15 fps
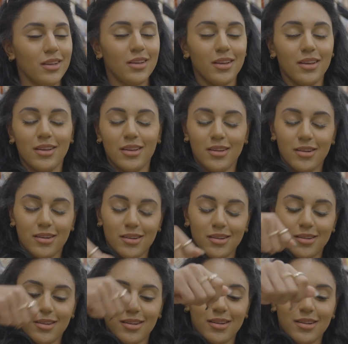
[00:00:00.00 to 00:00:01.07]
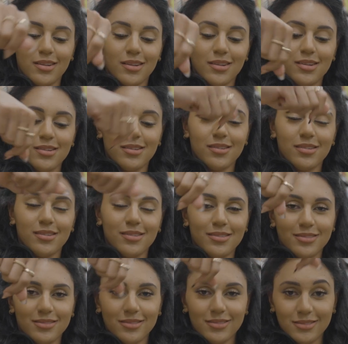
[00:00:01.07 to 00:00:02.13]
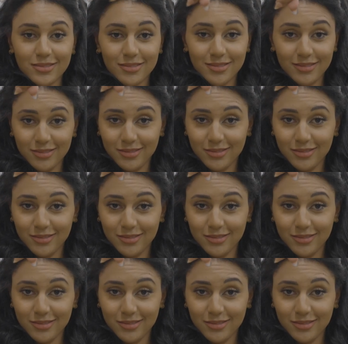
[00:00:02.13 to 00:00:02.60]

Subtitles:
Nothing is said.